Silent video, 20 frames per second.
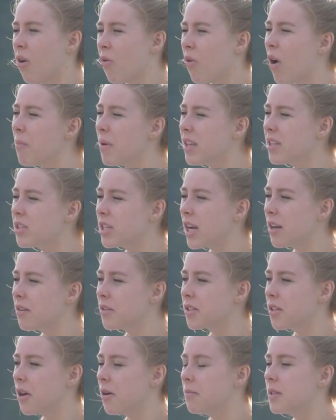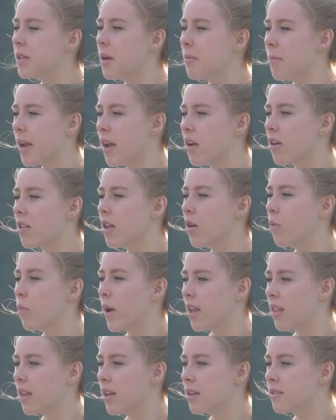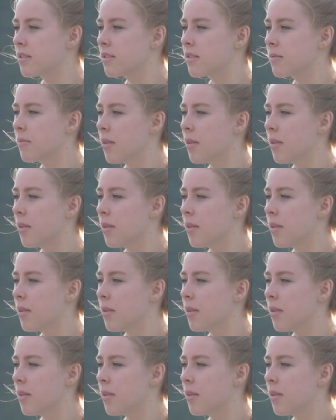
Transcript: What makes gyroscopes apparently weightless?